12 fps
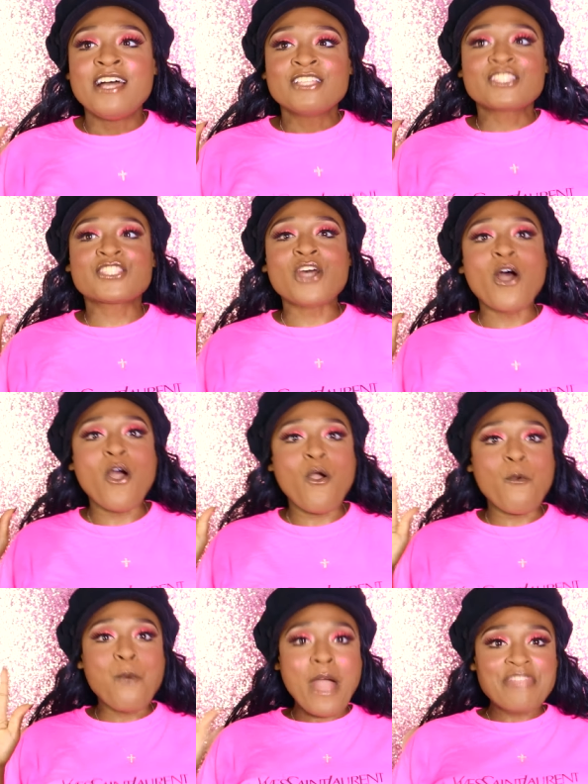
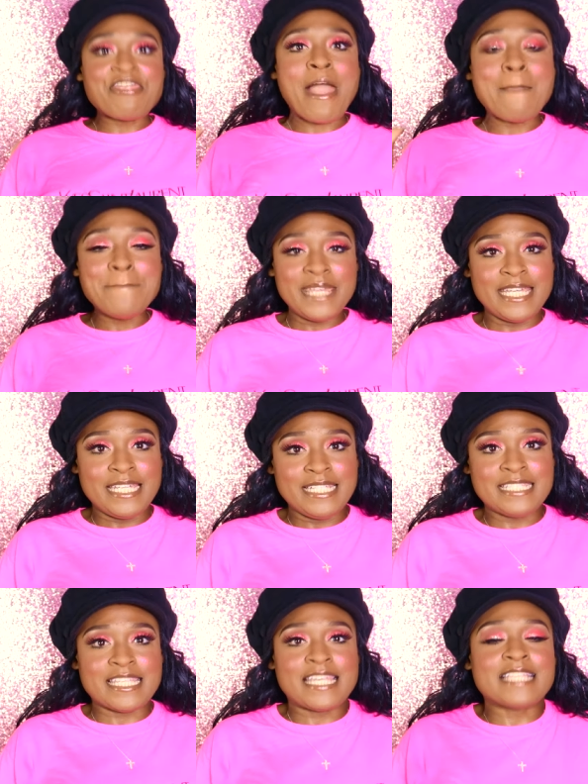So what that
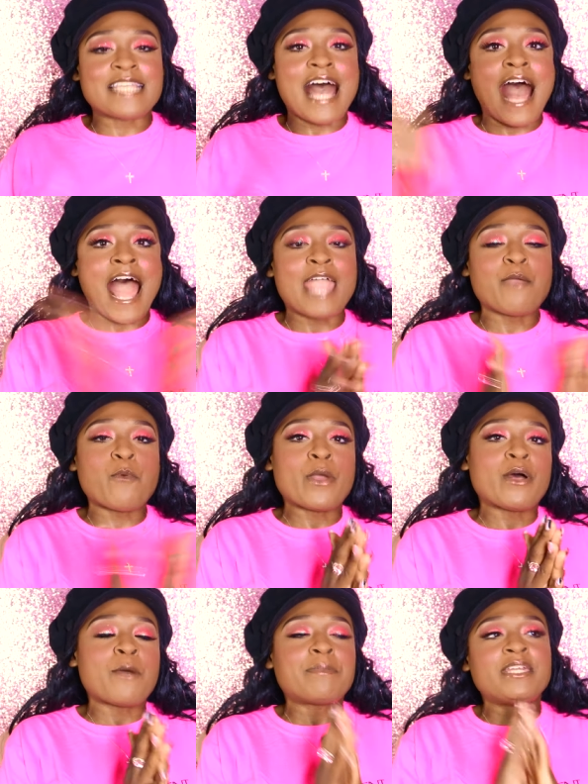means is I
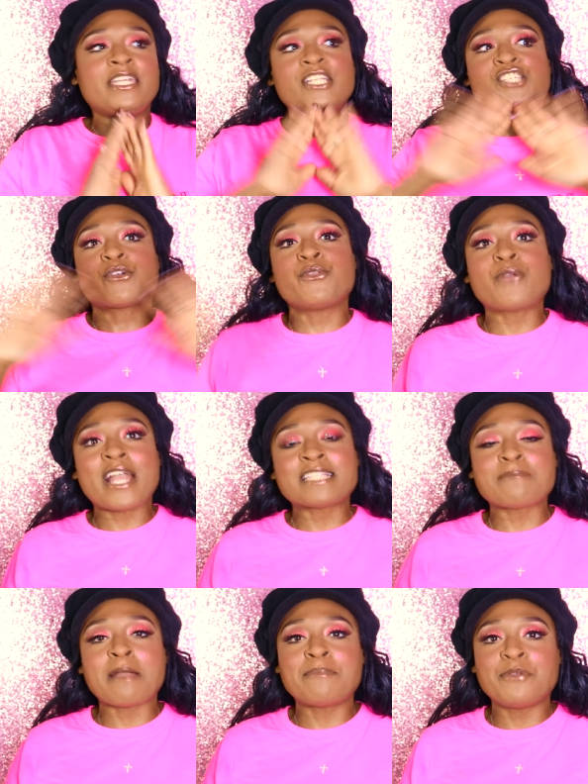will be showing you guys
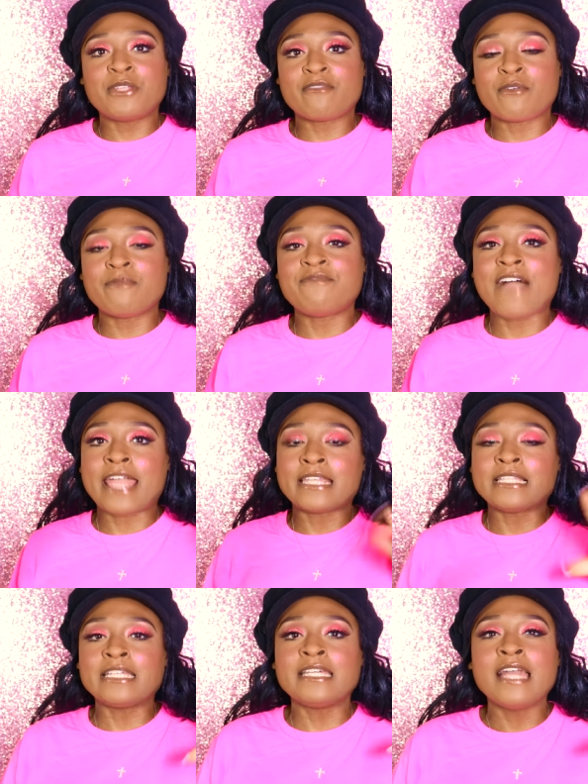my beauty room
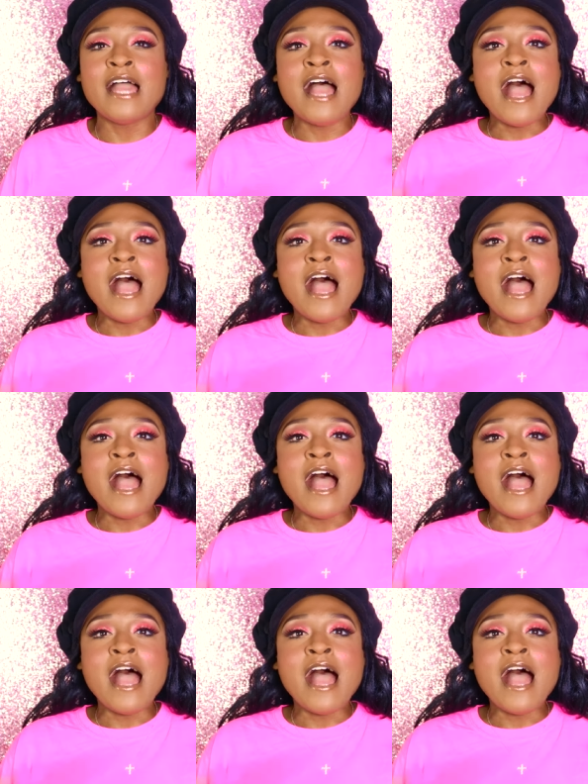finally.